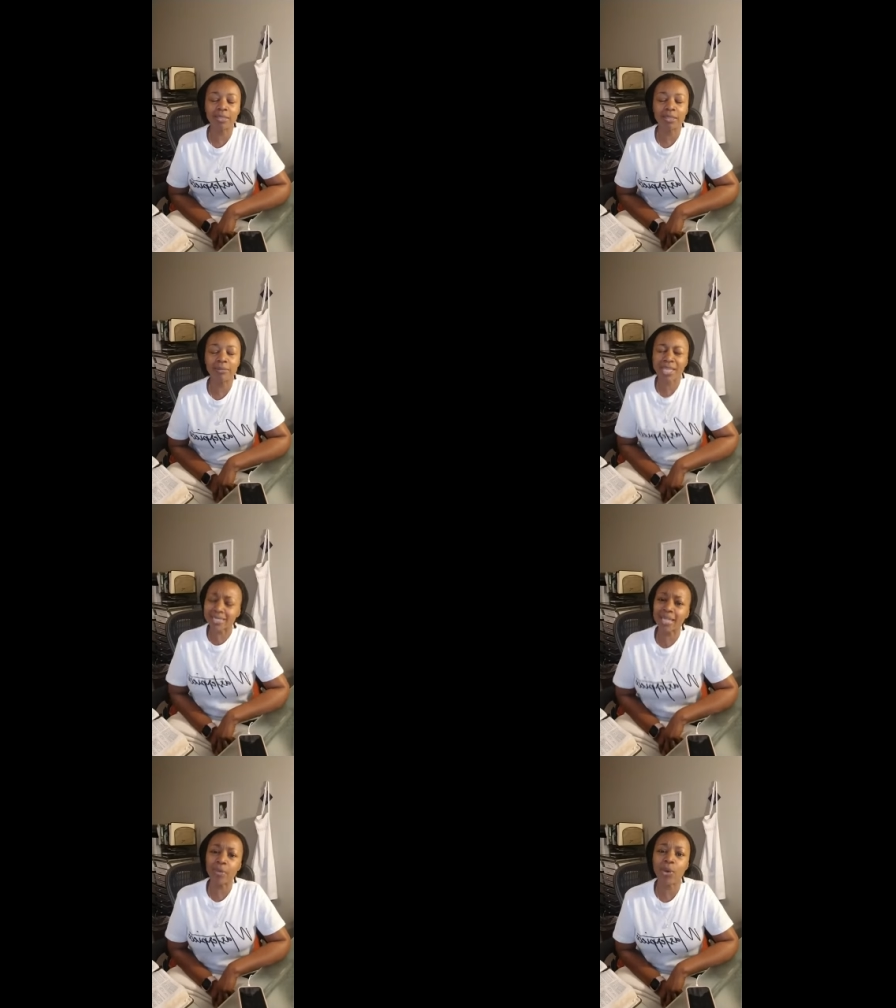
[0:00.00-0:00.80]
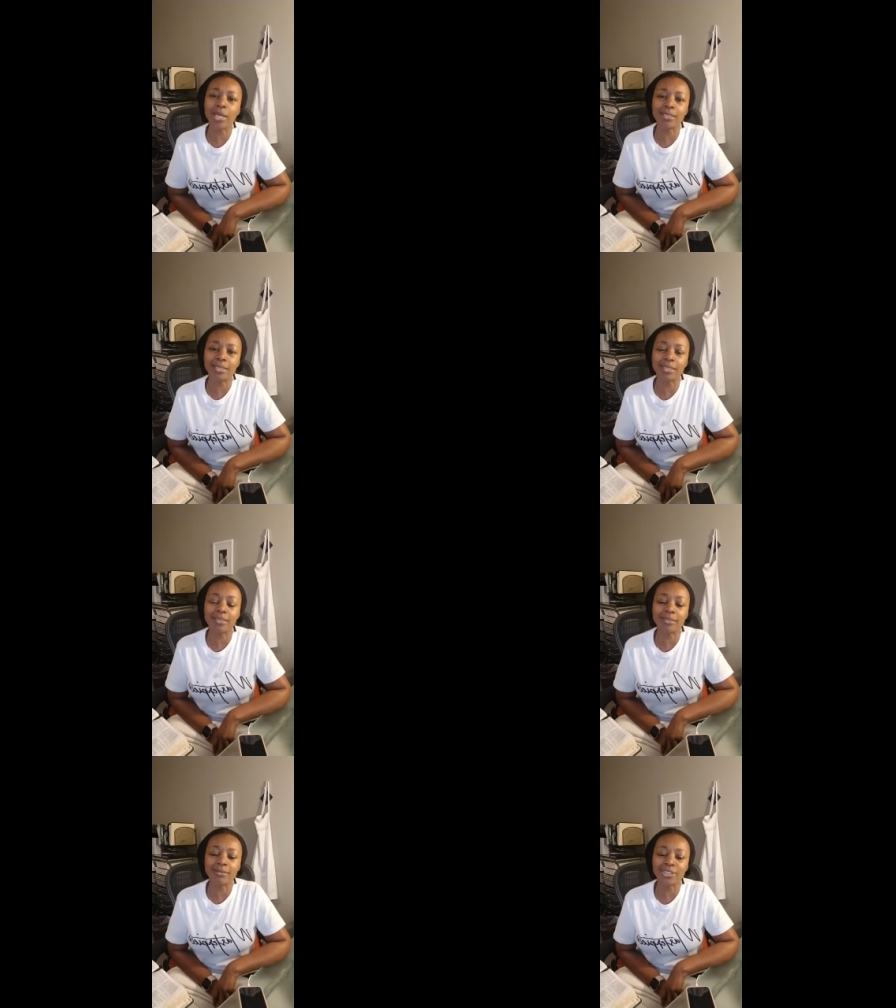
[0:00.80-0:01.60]
because they wanted
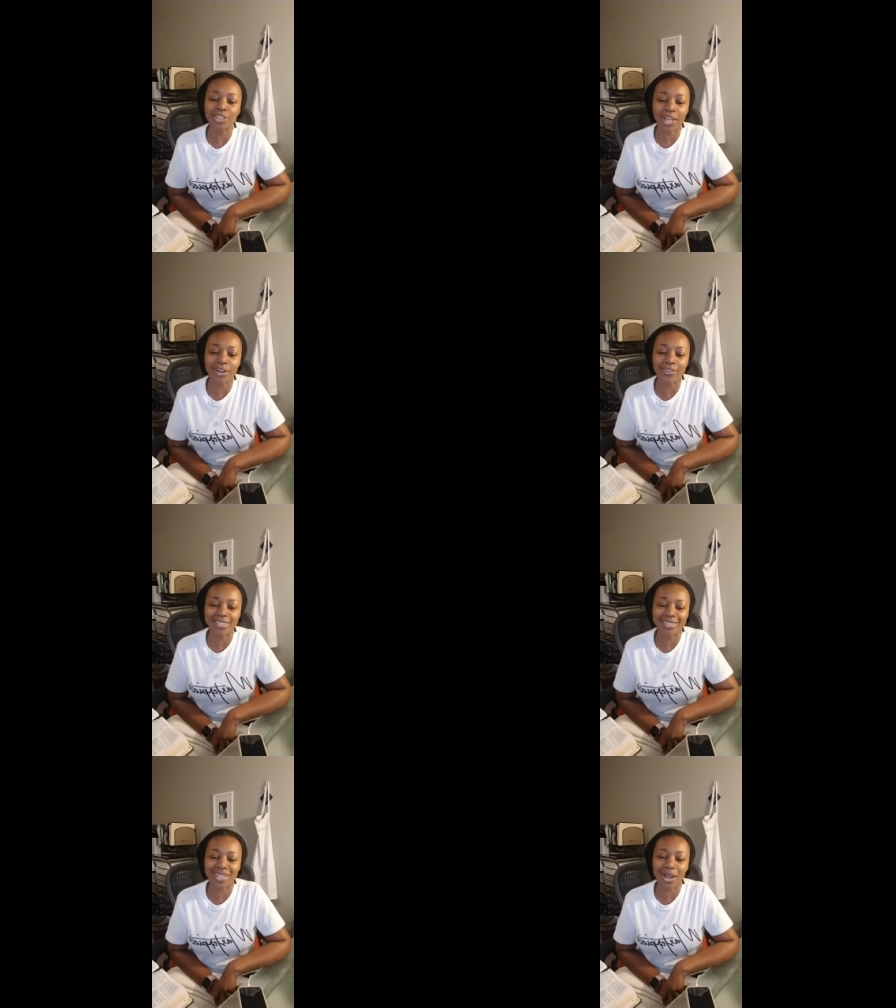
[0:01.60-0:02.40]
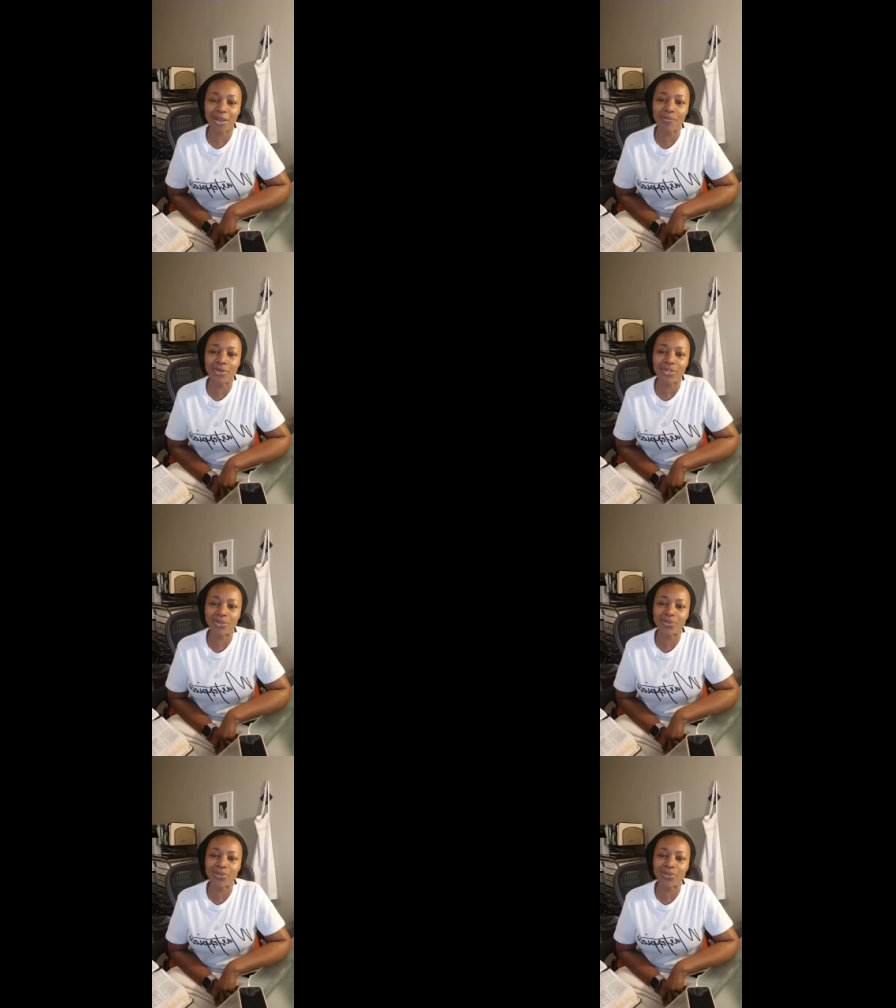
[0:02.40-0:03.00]
to share this time with you.